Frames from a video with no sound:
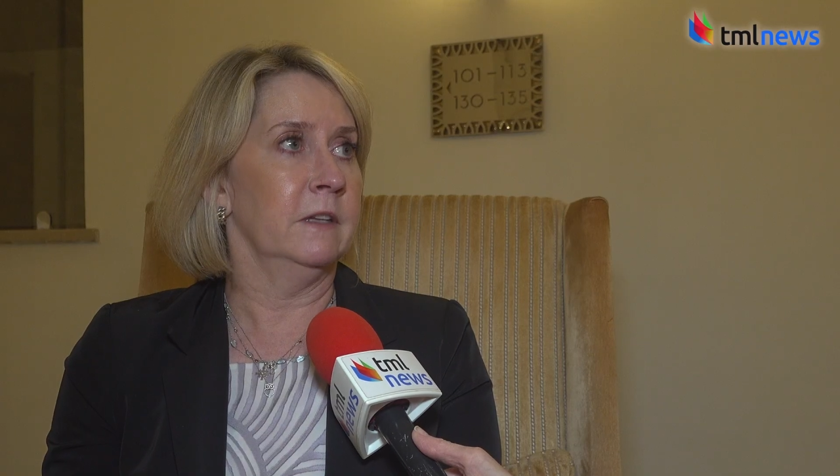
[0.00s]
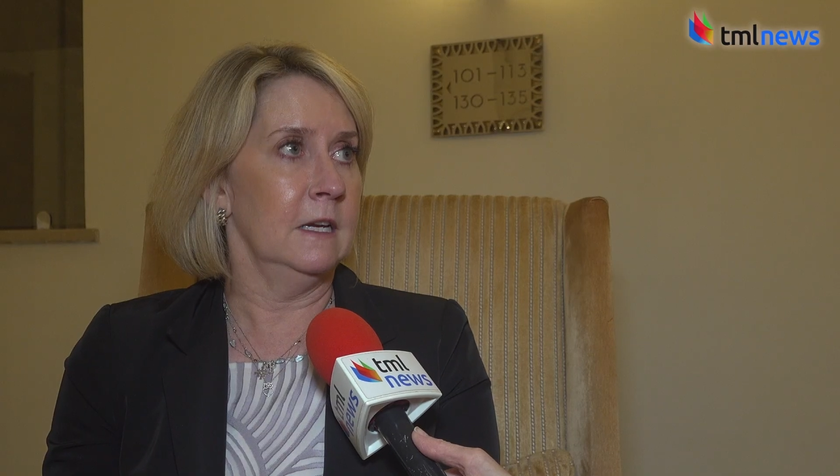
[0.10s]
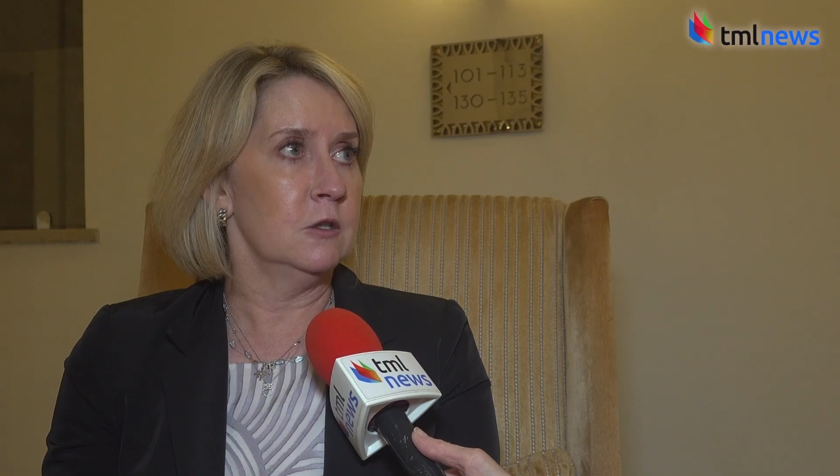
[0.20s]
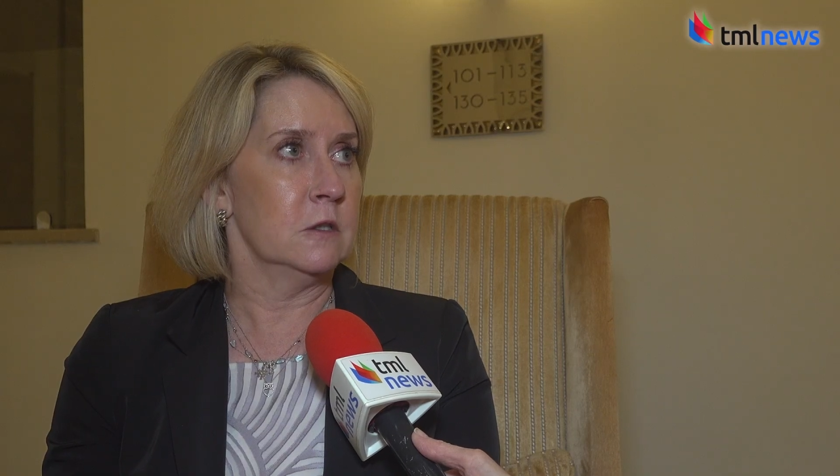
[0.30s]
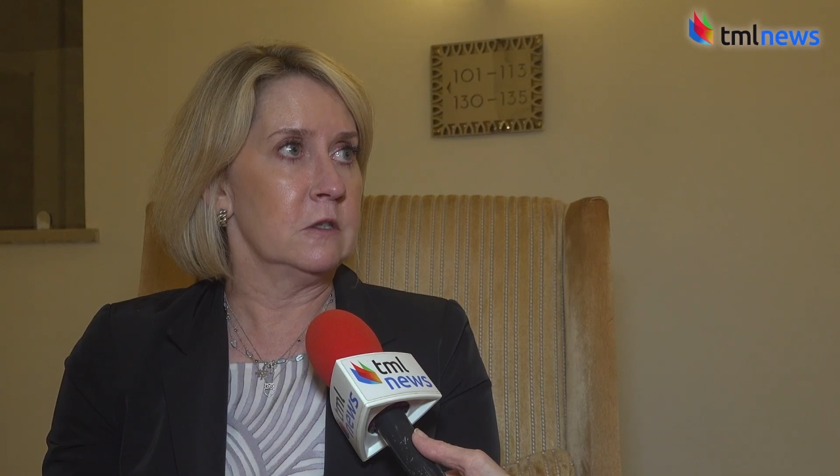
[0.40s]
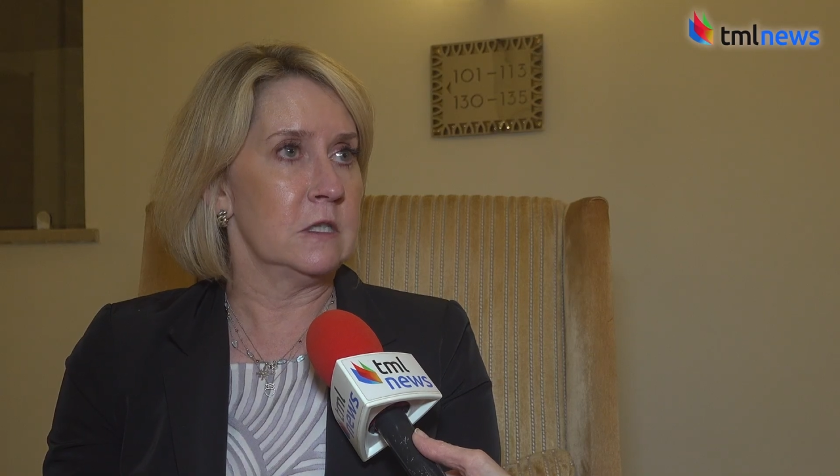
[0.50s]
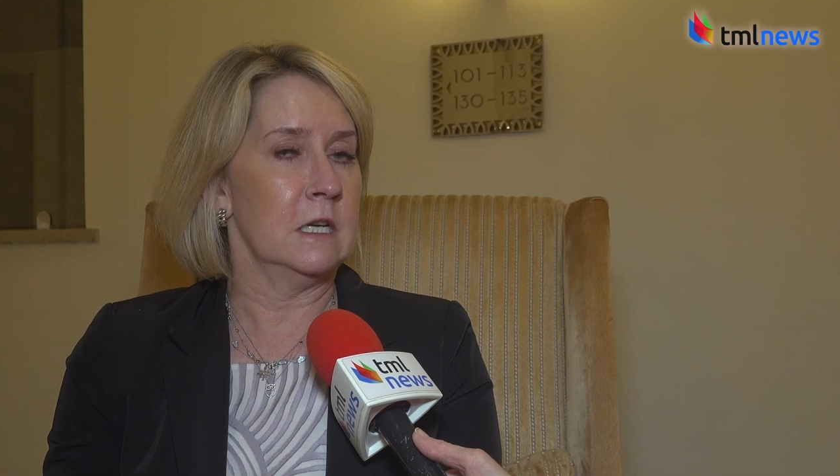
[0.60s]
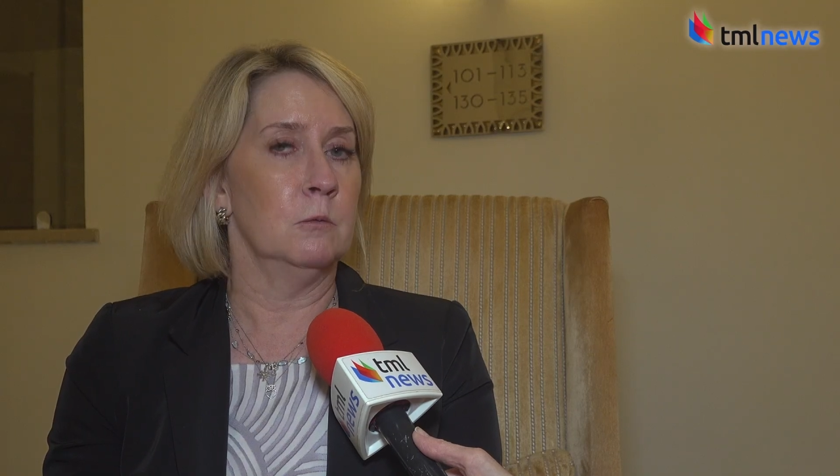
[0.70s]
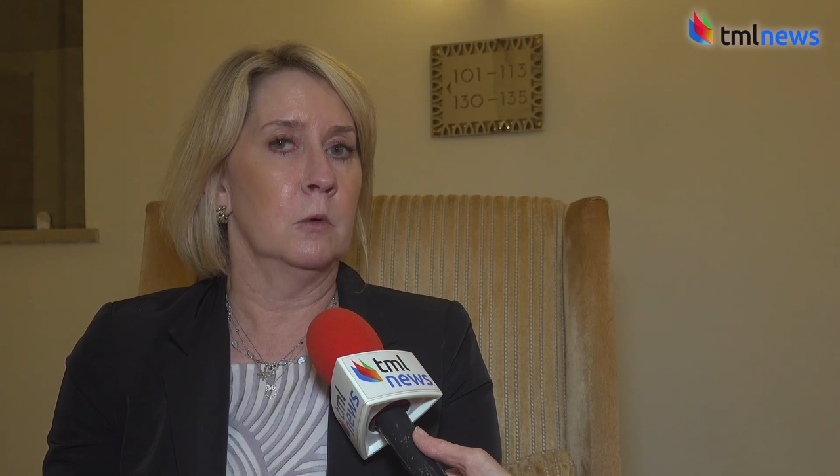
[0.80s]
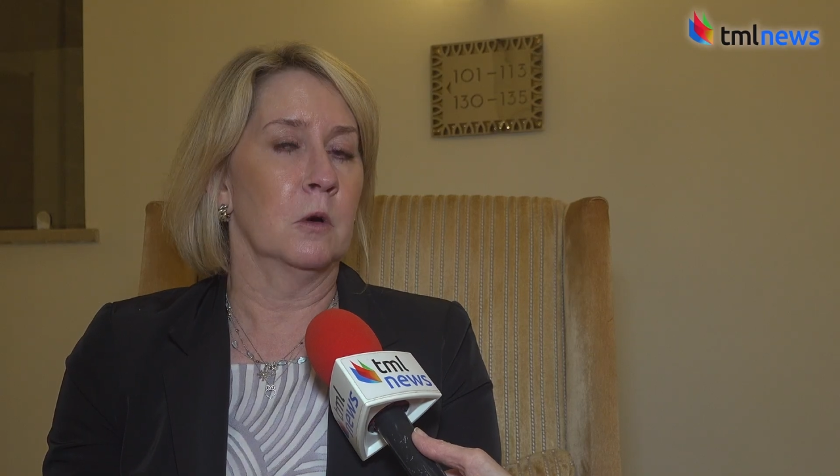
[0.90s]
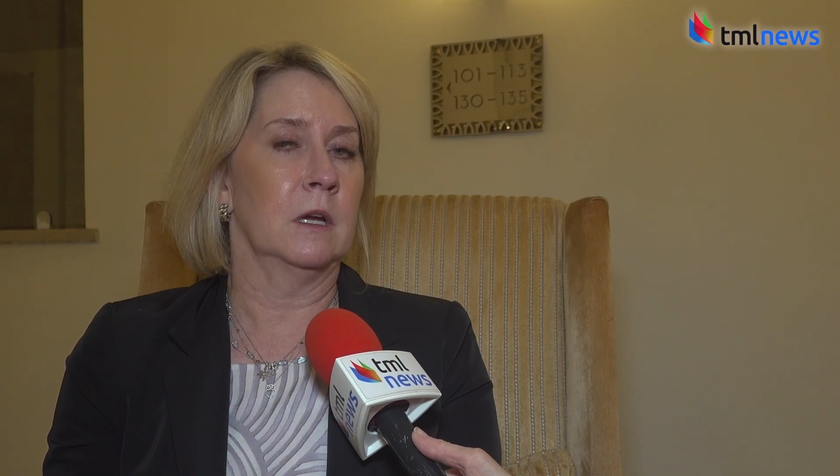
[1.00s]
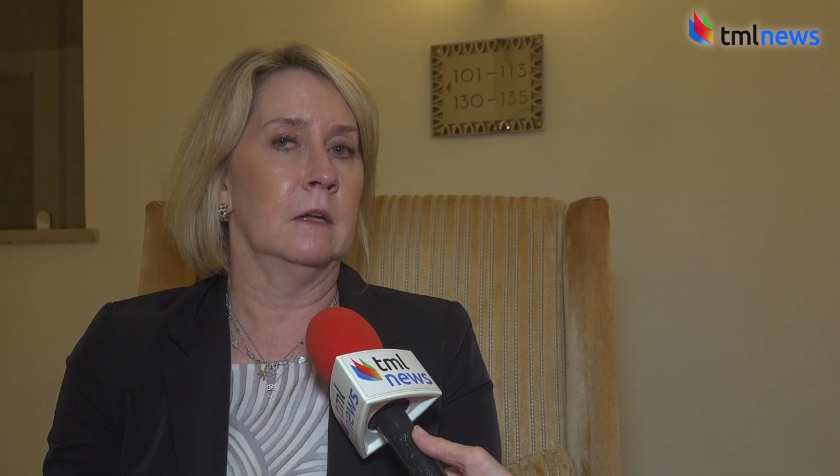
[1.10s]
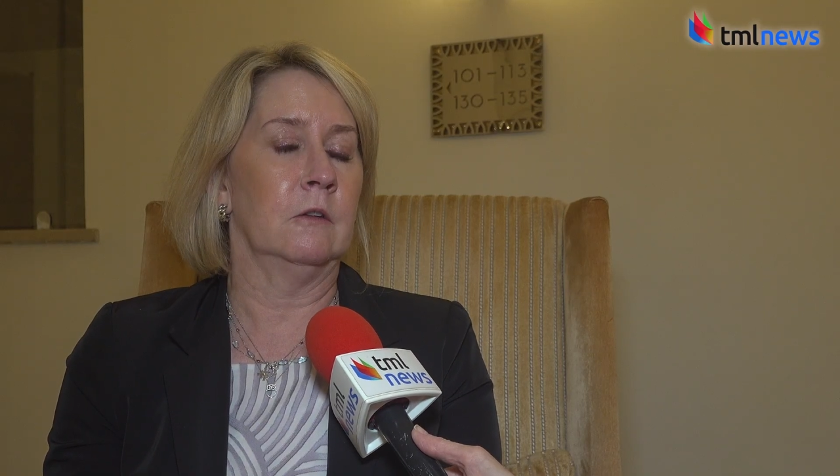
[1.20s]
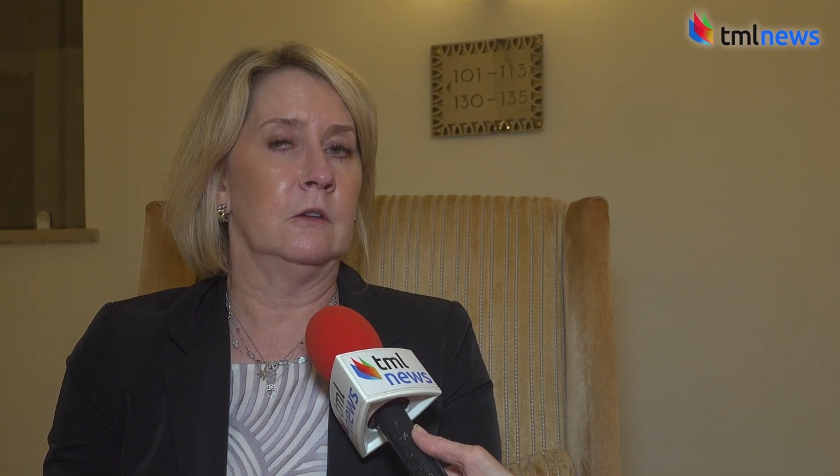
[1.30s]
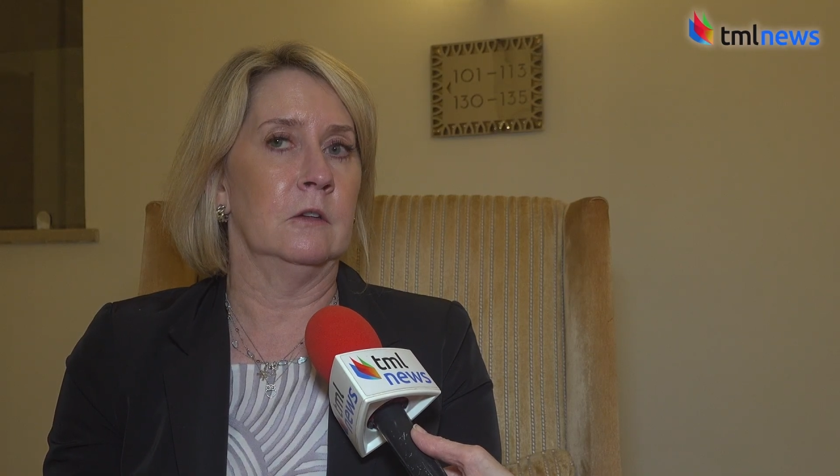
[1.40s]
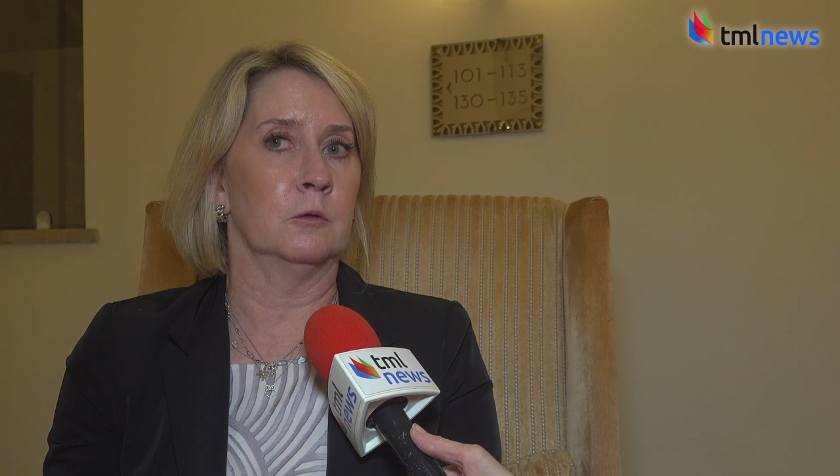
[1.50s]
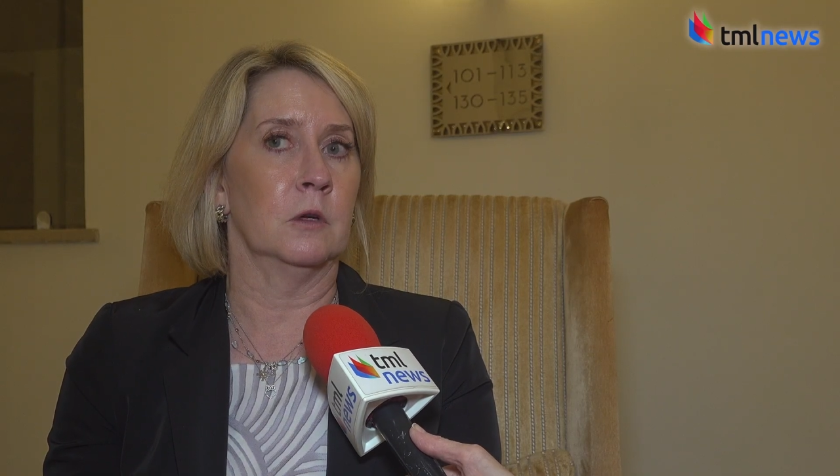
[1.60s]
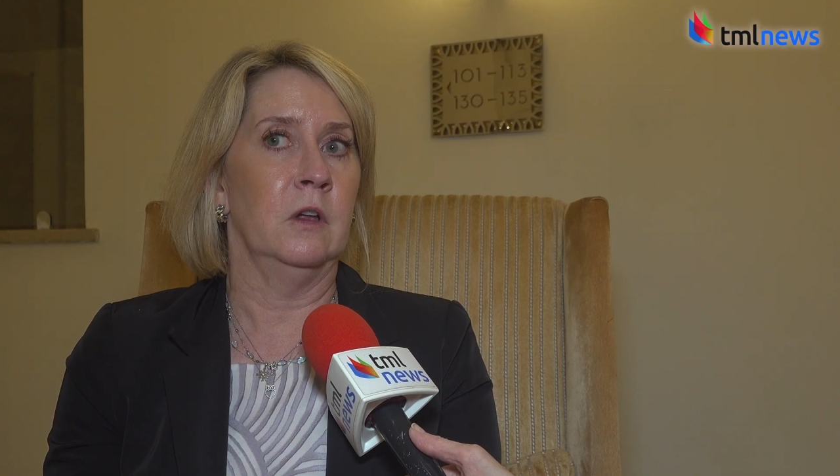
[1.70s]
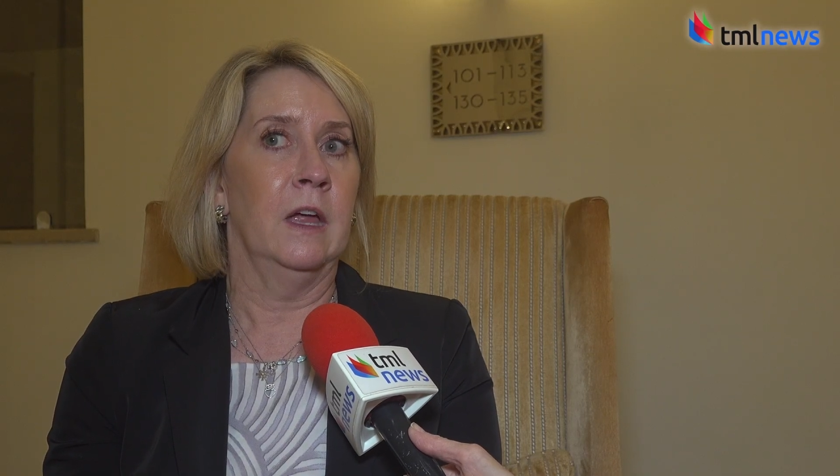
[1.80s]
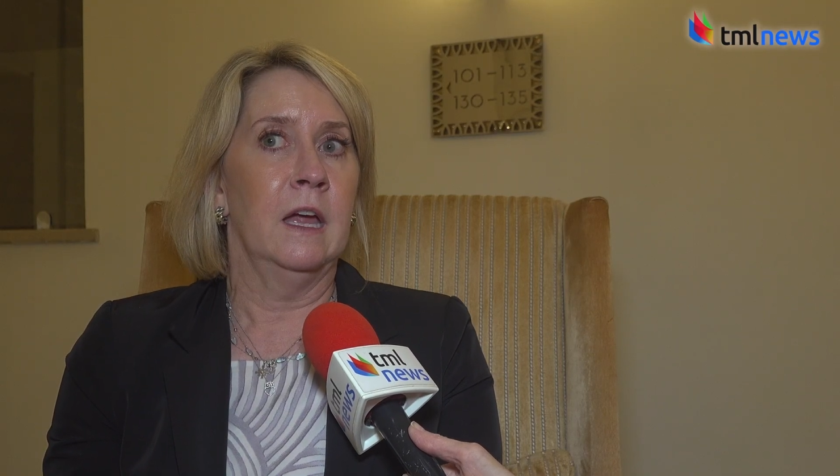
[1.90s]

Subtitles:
a nation-state war against Israel,